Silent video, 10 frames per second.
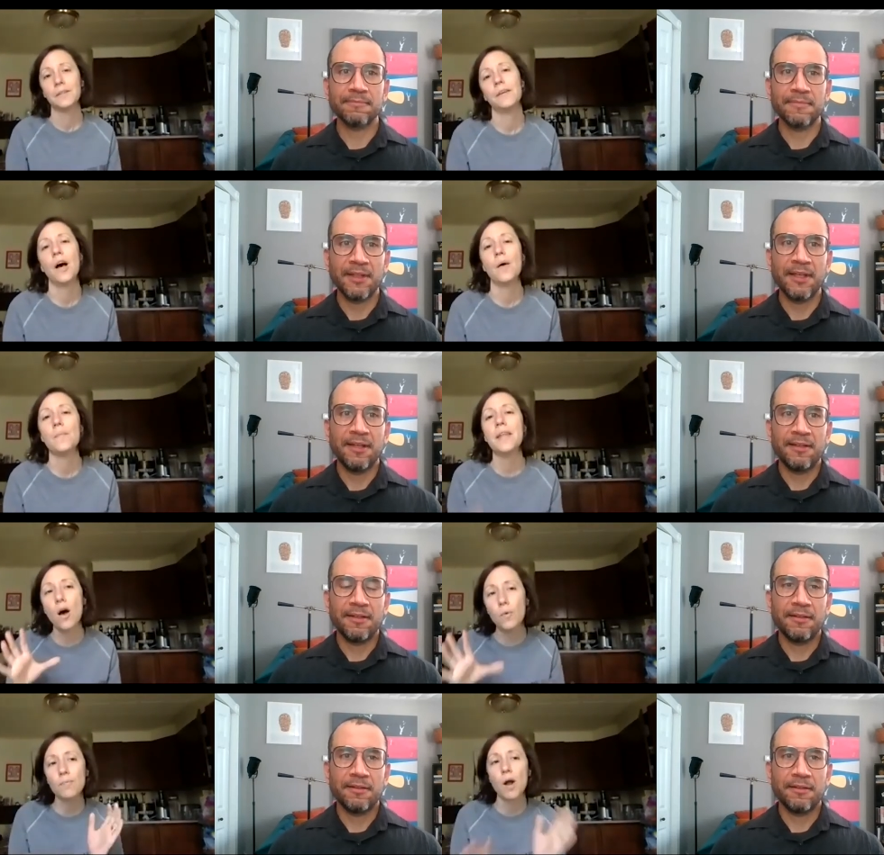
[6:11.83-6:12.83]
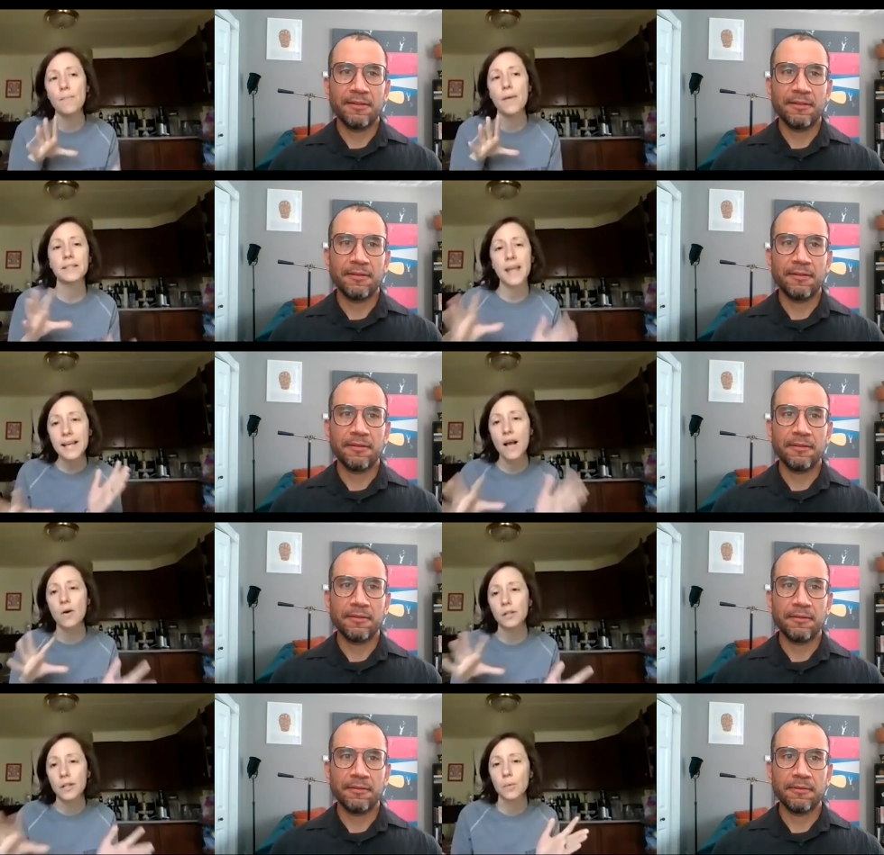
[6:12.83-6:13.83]
Speaker 1: Um, and now we brought back
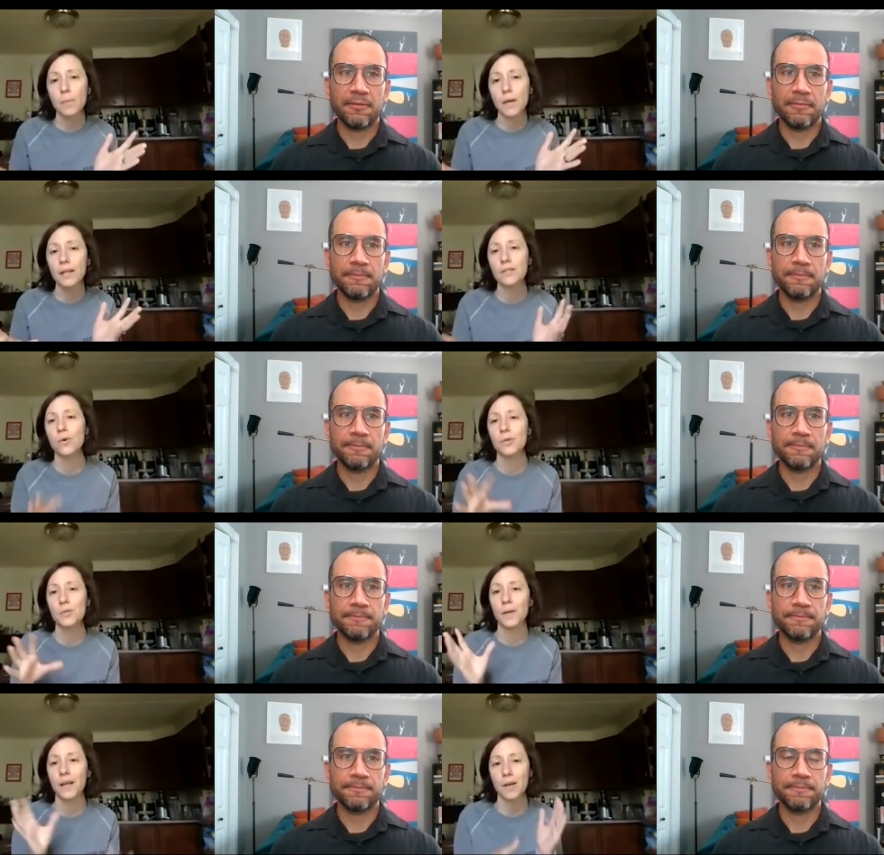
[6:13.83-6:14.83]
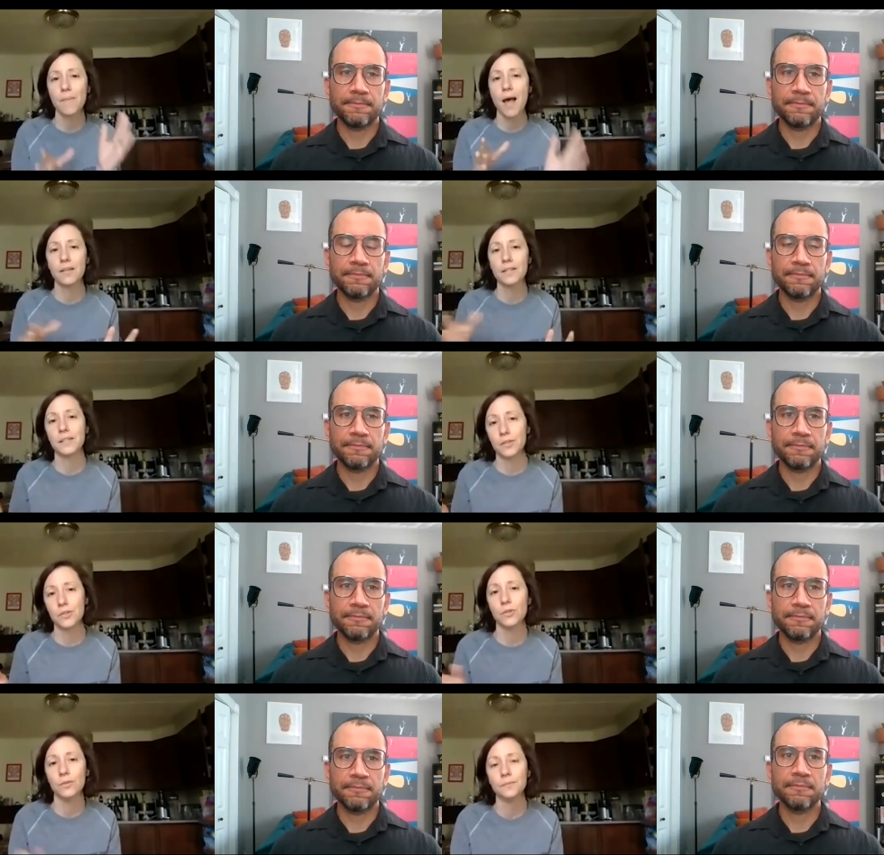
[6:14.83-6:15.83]
takeout a little bit, so it's been kind of balancing the
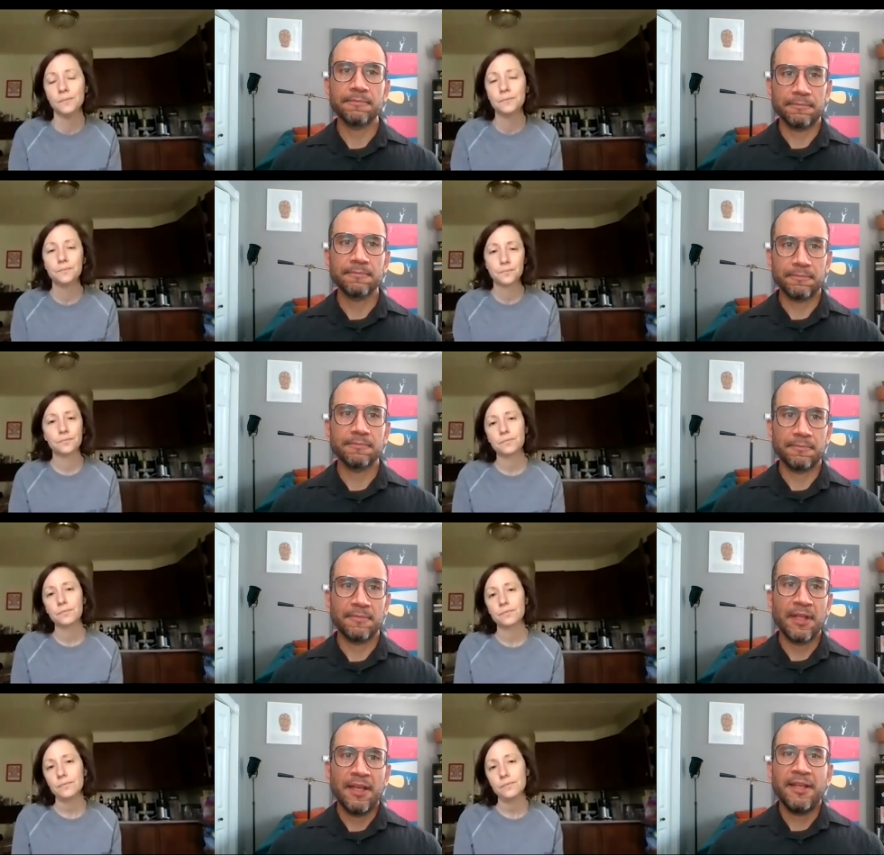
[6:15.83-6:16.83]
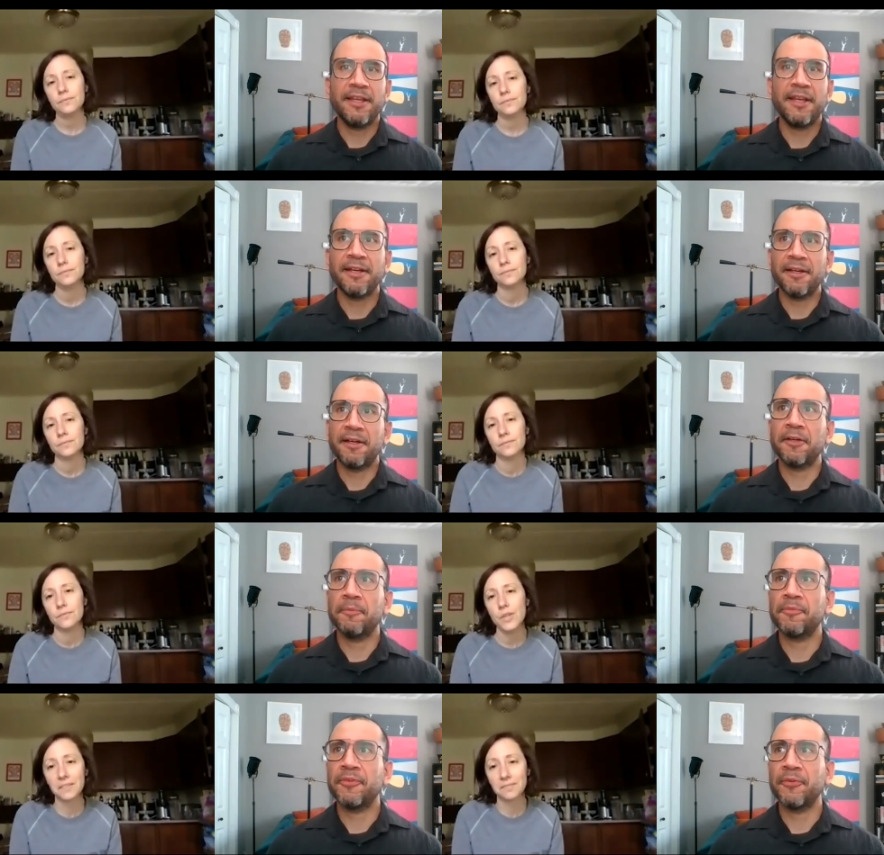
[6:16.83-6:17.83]
two.
Speaker 2: Yeah.
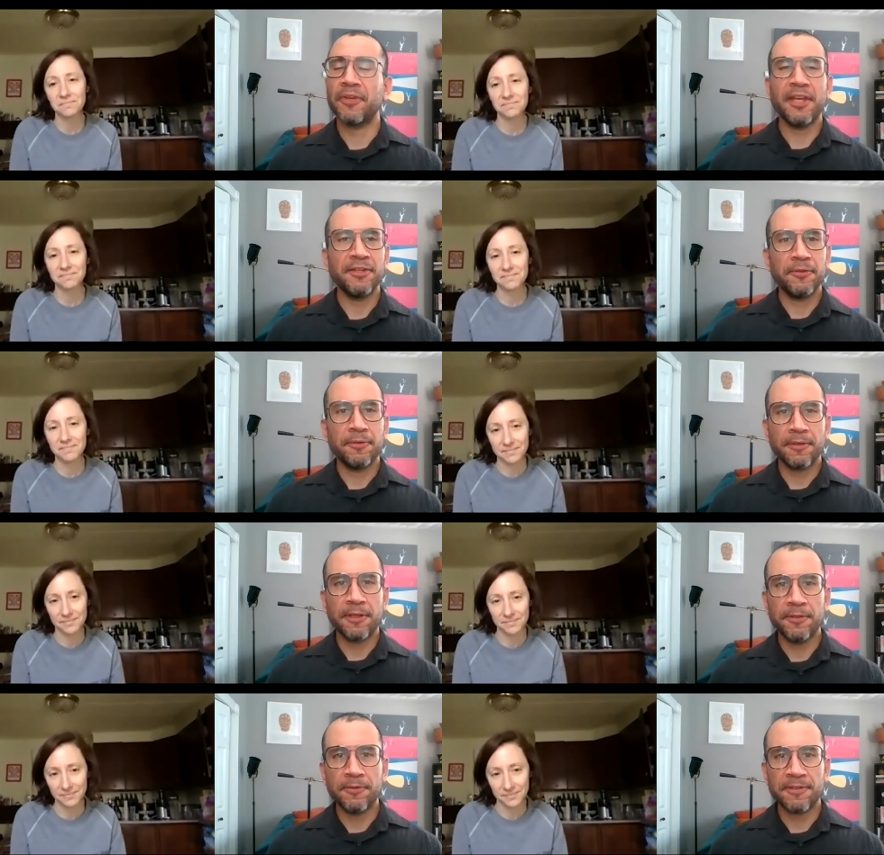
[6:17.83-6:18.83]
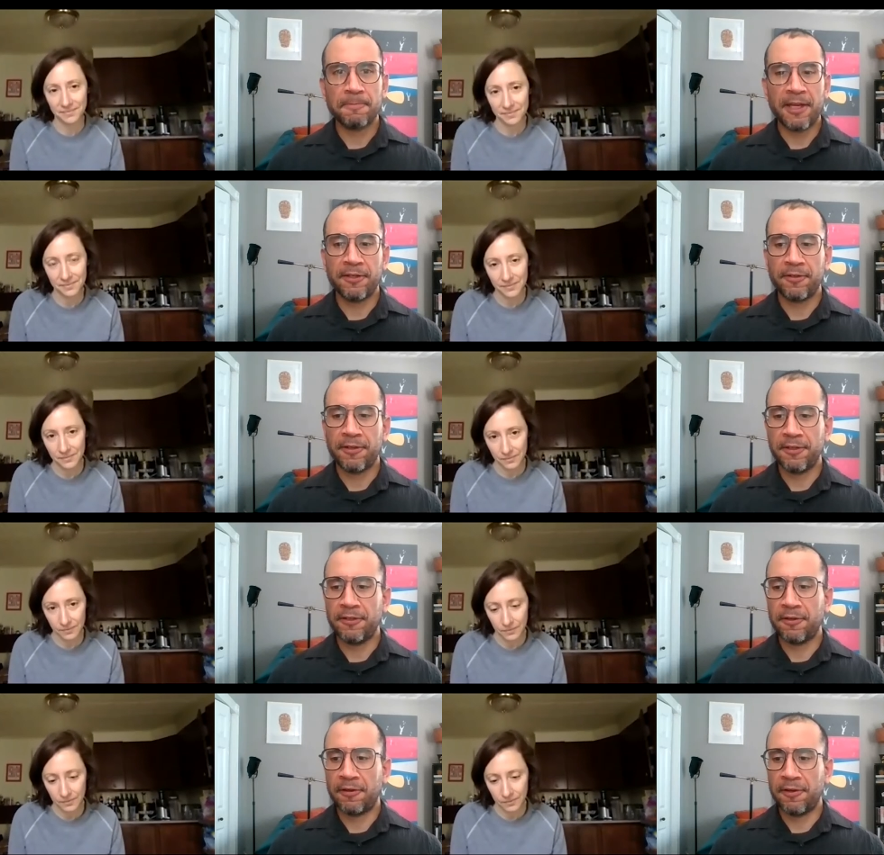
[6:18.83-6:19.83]
yeah. Um, so can you can you expand
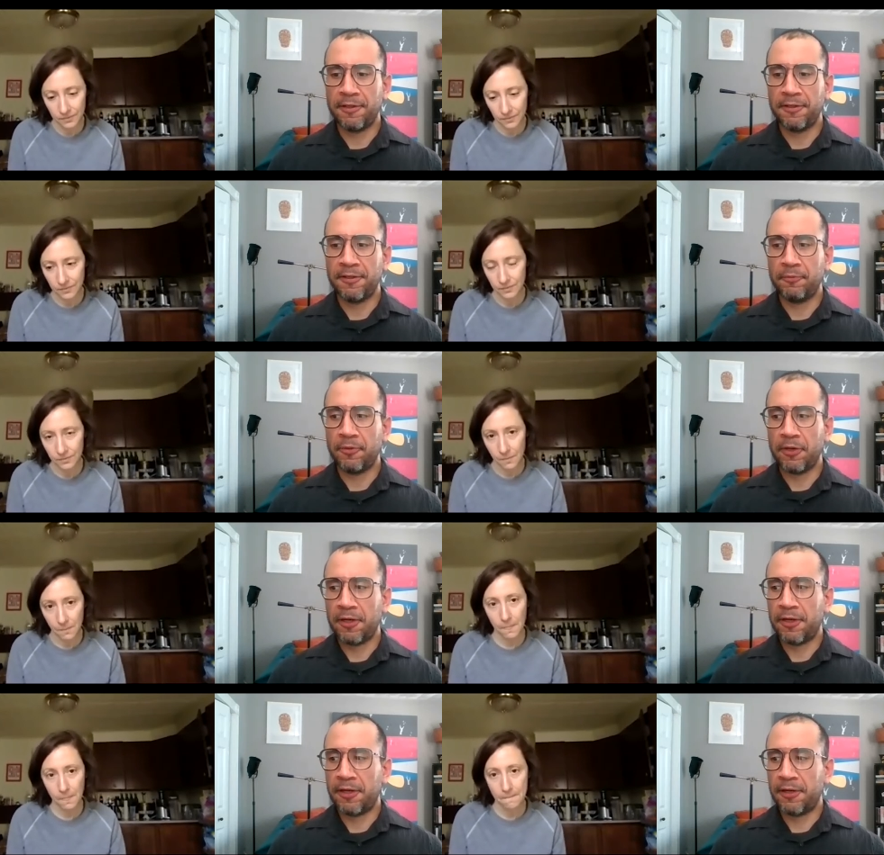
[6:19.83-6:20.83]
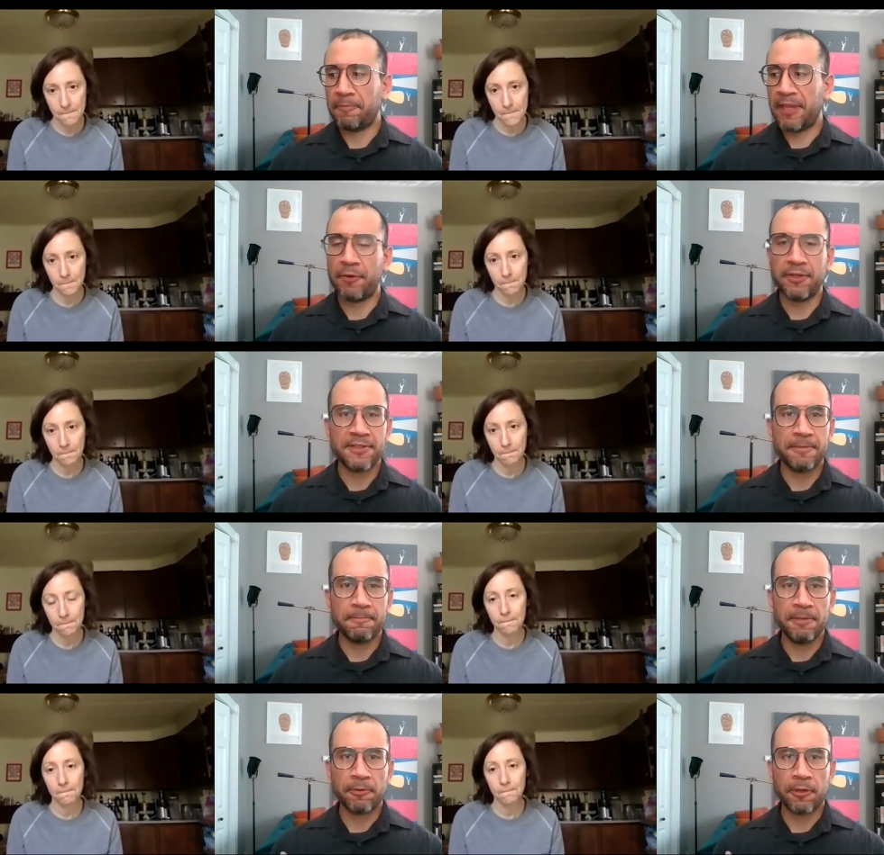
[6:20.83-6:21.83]
on on uh, how it
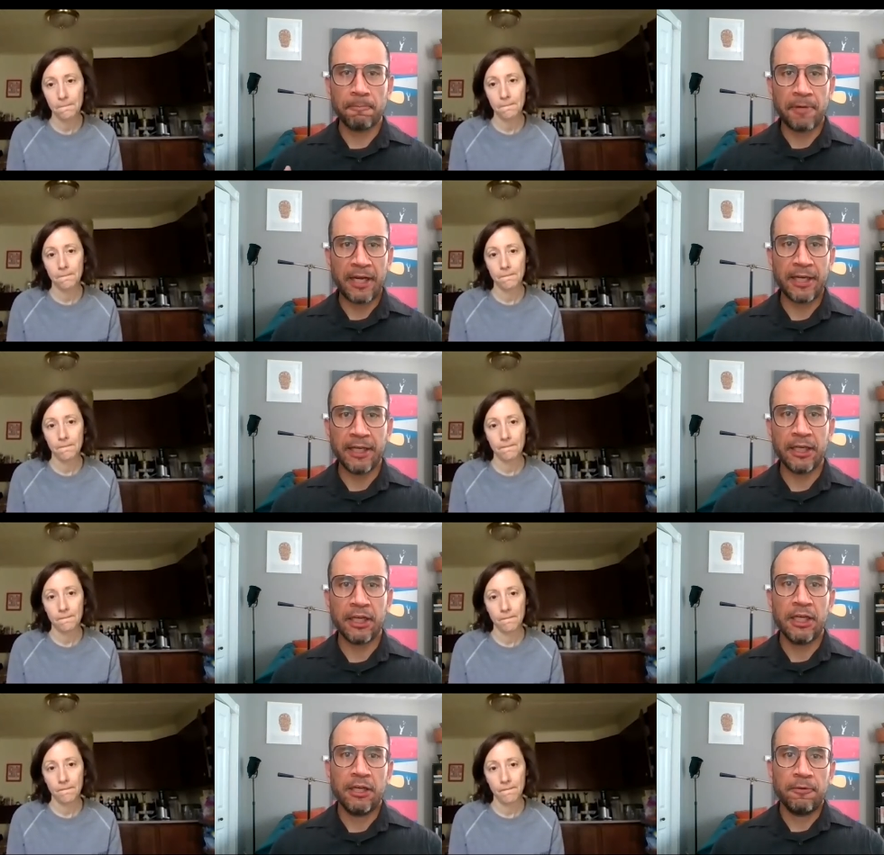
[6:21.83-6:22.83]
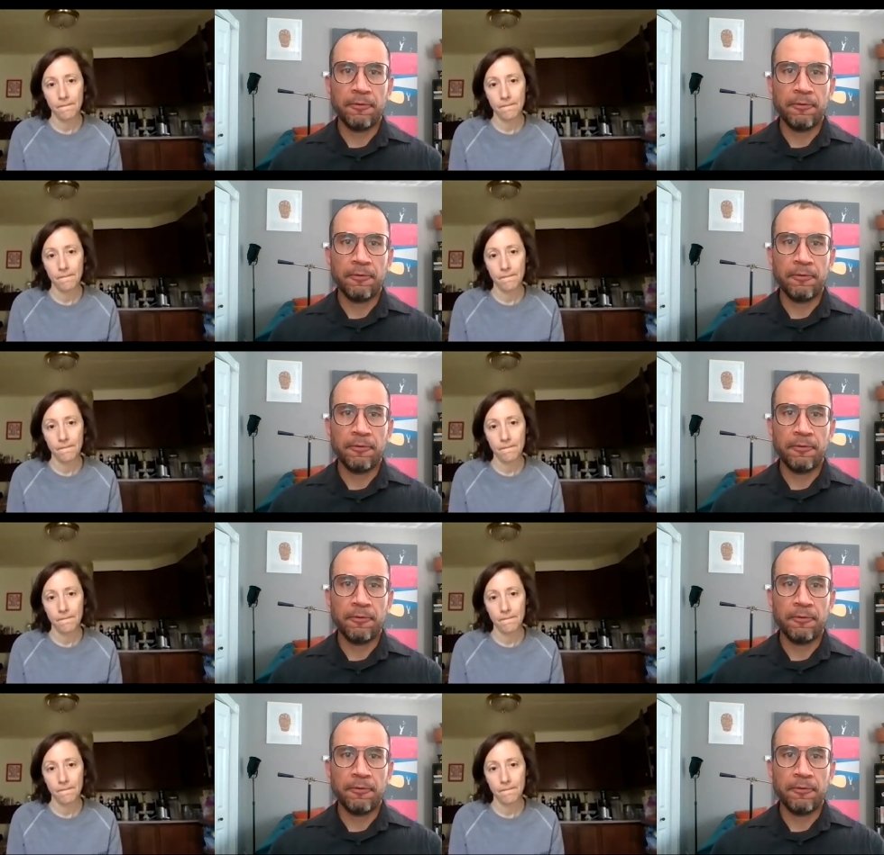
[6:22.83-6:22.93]
is that people are buying